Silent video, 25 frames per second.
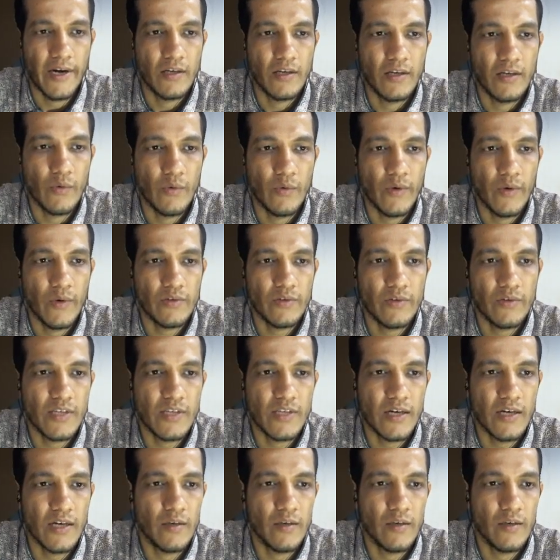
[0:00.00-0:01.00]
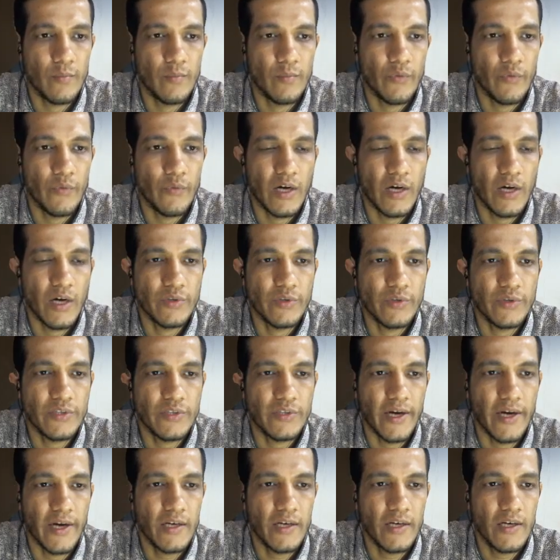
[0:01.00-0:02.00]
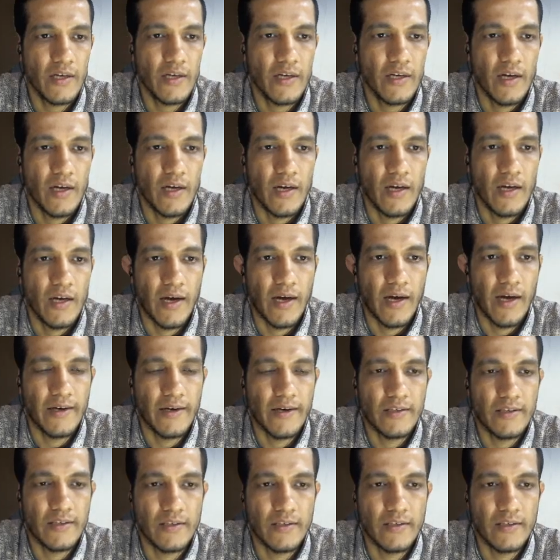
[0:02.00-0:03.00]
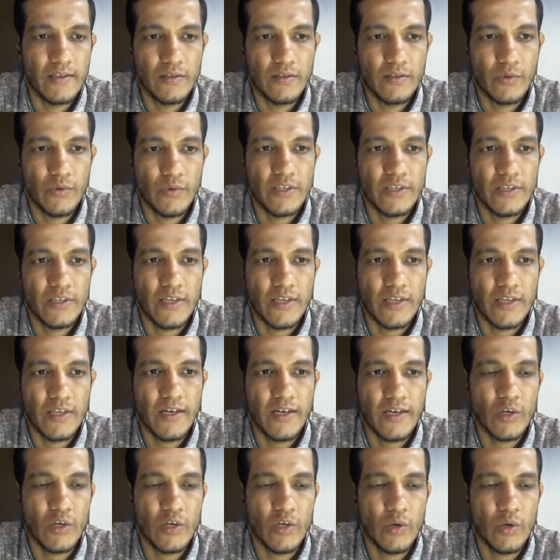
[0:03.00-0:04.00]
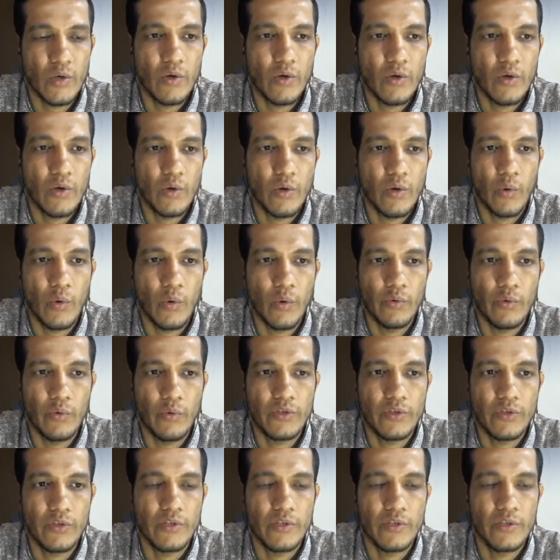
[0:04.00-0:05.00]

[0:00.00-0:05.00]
The water will start moving outside, and through this runner it will go out.